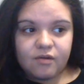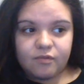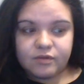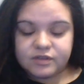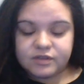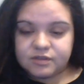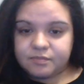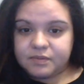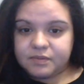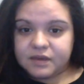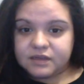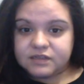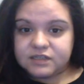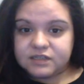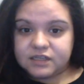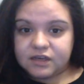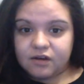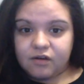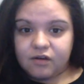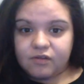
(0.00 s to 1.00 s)
was a big
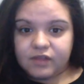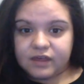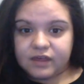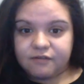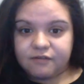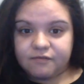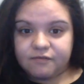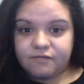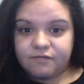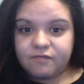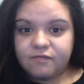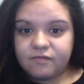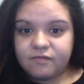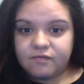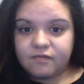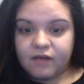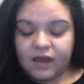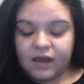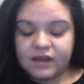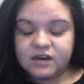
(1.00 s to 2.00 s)
deal. Like,
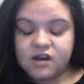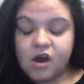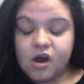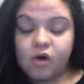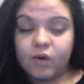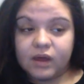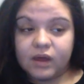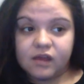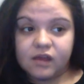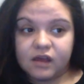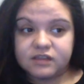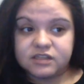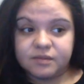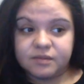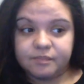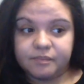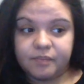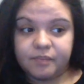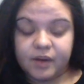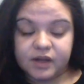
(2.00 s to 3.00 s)
I know I lost
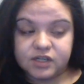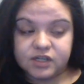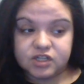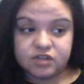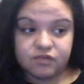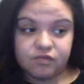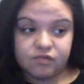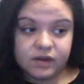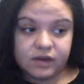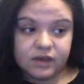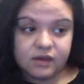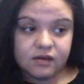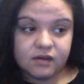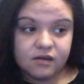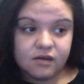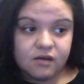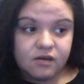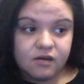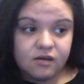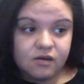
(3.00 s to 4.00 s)
a bunch of weight
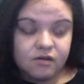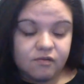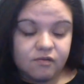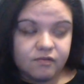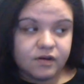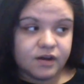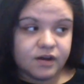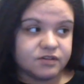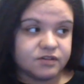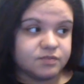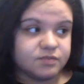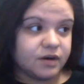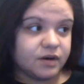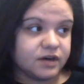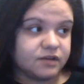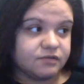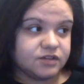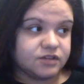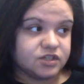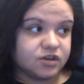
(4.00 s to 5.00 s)
when I was
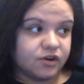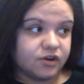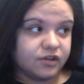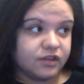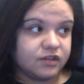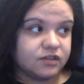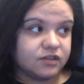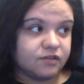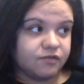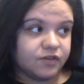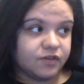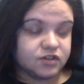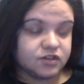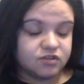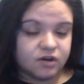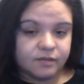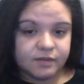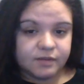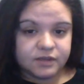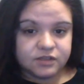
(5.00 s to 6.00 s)
pregnant with Charlotte in the
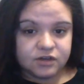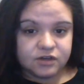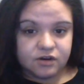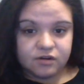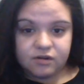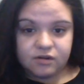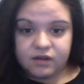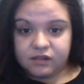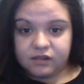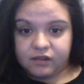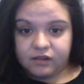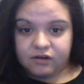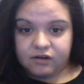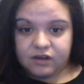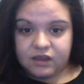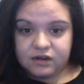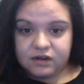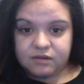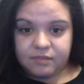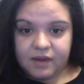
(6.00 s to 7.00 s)
first trimester and later
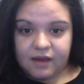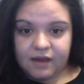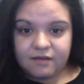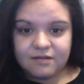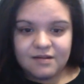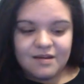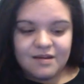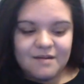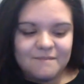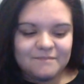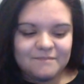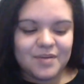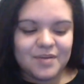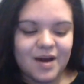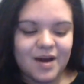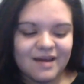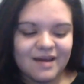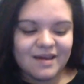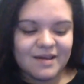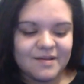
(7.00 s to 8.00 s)
gained it back.
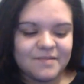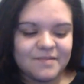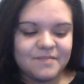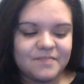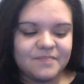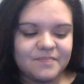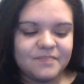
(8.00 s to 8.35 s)
But,